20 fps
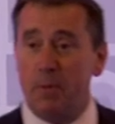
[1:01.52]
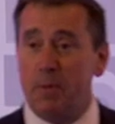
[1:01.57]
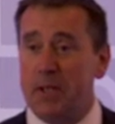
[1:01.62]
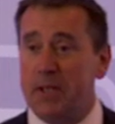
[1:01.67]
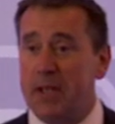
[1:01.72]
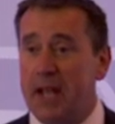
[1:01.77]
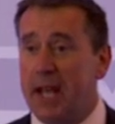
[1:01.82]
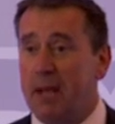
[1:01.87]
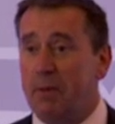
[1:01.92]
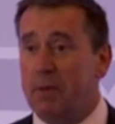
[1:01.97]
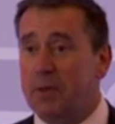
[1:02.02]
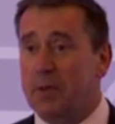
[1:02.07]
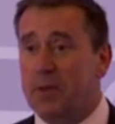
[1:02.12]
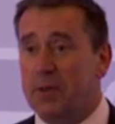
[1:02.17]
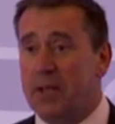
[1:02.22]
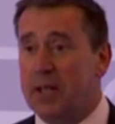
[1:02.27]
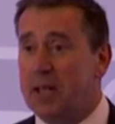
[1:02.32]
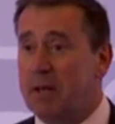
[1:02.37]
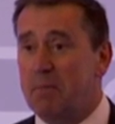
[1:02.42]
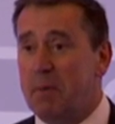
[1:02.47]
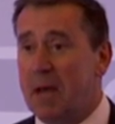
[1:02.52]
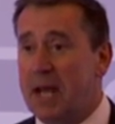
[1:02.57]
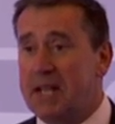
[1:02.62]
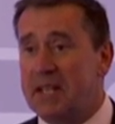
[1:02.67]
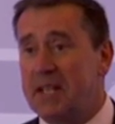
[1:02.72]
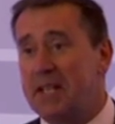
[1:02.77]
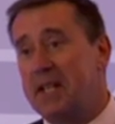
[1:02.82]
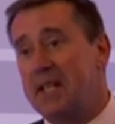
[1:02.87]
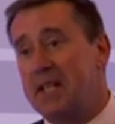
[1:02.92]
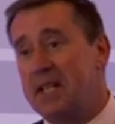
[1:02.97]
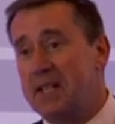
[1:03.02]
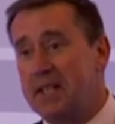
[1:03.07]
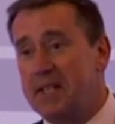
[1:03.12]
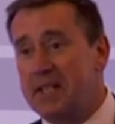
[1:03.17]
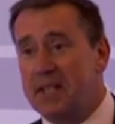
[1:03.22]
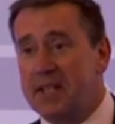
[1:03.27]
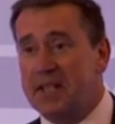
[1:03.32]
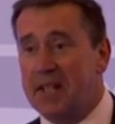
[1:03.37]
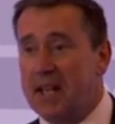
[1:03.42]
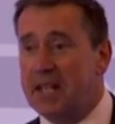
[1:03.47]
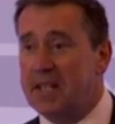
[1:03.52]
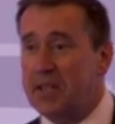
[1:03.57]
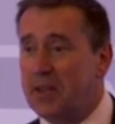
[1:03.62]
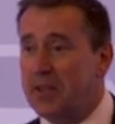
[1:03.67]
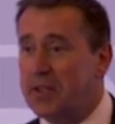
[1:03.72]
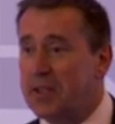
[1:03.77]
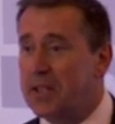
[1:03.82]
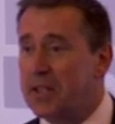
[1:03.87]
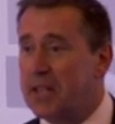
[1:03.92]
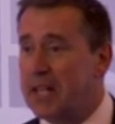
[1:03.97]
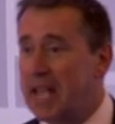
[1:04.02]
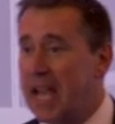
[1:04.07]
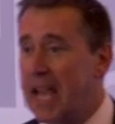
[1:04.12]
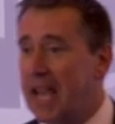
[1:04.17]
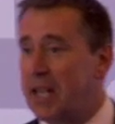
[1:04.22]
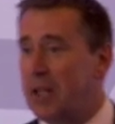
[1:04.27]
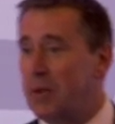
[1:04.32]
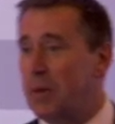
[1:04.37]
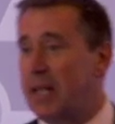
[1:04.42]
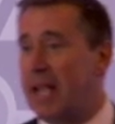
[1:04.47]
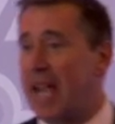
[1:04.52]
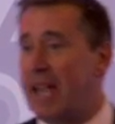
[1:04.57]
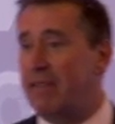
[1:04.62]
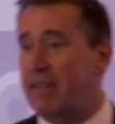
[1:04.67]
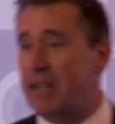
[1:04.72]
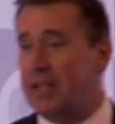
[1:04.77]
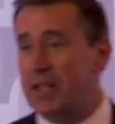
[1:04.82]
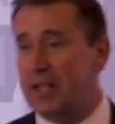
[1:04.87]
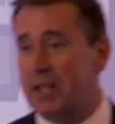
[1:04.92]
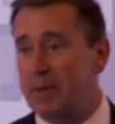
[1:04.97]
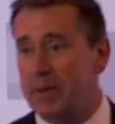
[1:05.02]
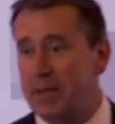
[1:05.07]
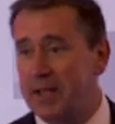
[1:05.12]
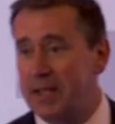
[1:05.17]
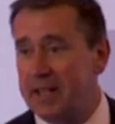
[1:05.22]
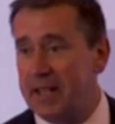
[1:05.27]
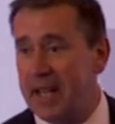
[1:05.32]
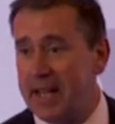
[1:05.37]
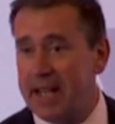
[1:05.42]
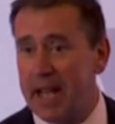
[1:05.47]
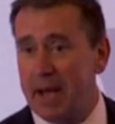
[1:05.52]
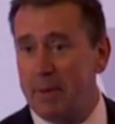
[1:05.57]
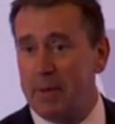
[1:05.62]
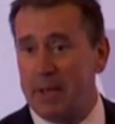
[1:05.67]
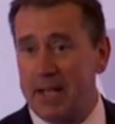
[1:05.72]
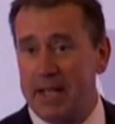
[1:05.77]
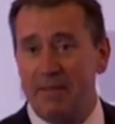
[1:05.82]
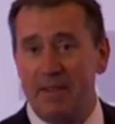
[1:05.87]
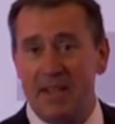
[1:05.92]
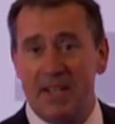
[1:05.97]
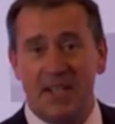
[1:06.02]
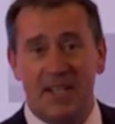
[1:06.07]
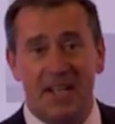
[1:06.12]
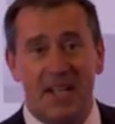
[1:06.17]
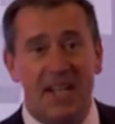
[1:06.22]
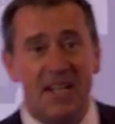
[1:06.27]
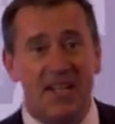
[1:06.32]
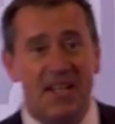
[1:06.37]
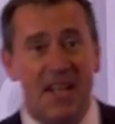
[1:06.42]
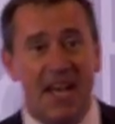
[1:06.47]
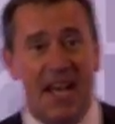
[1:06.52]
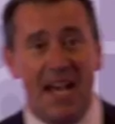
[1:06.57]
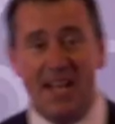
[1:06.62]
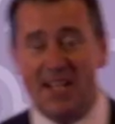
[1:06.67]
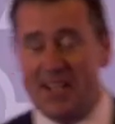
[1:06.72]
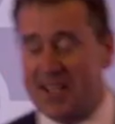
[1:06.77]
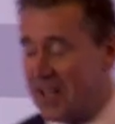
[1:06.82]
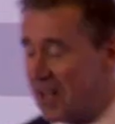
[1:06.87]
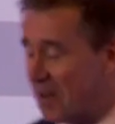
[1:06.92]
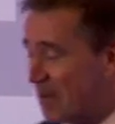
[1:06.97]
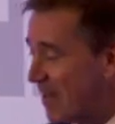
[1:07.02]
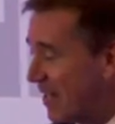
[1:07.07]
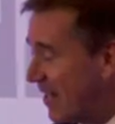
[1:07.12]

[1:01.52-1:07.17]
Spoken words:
mistake was because I didn't patent it and sell it on to the DH. We gave it to them and they now believe it's theirs. So